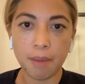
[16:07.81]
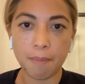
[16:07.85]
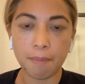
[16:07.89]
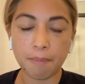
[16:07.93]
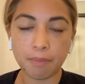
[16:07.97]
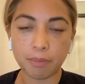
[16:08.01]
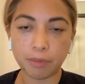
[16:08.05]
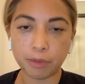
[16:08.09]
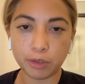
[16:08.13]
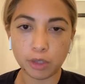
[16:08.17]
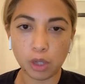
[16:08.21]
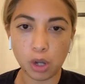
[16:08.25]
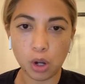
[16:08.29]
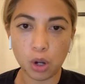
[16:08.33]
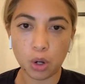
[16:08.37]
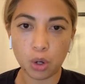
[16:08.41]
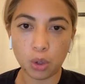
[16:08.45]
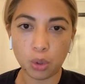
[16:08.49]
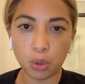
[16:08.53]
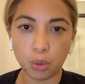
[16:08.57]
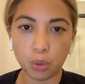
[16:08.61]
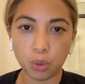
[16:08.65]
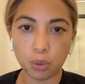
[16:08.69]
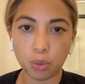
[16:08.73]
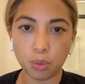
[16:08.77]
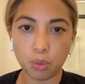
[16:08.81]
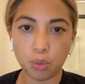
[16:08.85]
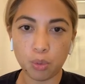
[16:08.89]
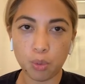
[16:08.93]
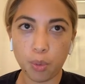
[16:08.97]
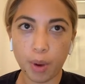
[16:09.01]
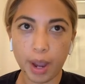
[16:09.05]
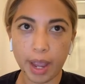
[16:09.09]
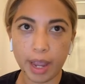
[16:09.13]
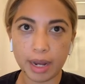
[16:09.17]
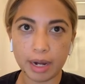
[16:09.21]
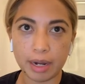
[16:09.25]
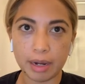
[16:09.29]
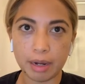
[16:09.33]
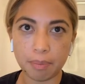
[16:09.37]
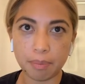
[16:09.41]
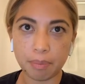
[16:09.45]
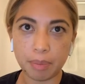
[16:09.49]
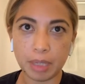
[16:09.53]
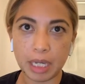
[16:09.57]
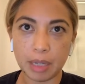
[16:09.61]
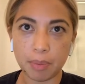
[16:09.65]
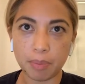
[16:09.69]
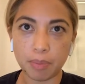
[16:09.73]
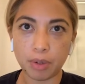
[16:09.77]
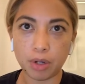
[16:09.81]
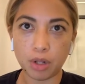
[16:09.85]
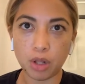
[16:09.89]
So when people